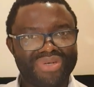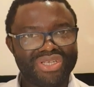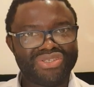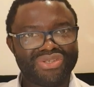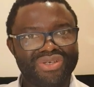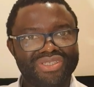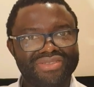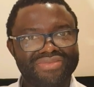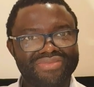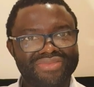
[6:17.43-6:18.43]
Praise the Lord.
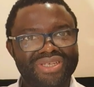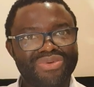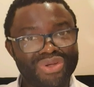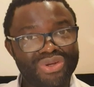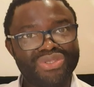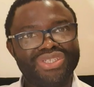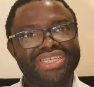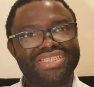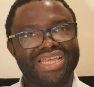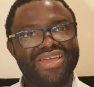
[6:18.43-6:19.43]
We'll go to
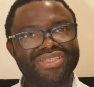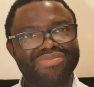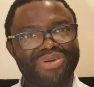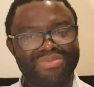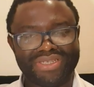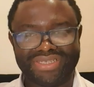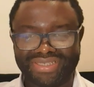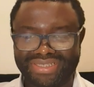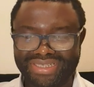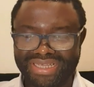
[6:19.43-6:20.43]
the second promise.
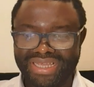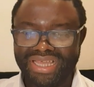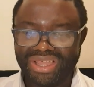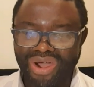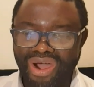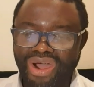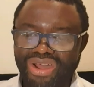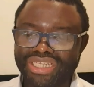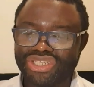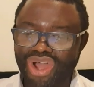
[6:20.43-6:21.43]

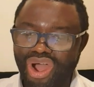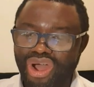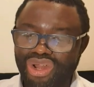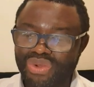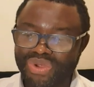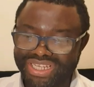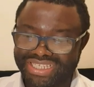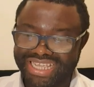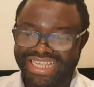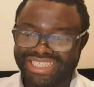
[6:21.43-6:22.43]
God is
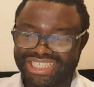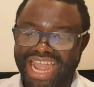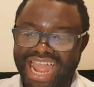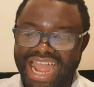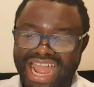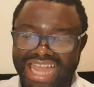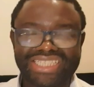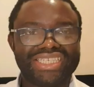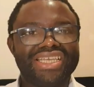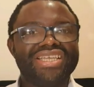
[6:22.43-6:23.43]
always in
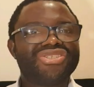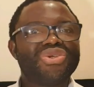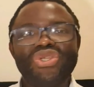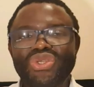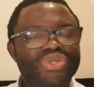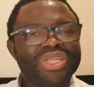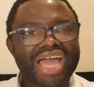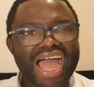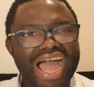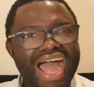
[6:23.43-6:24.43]
charge. So you
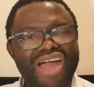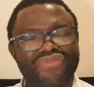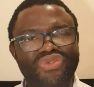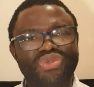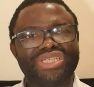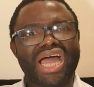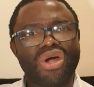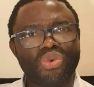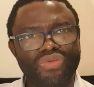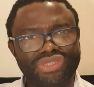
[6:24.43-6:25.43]
don't have to
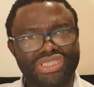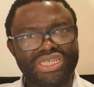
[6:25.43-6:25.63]
doubt.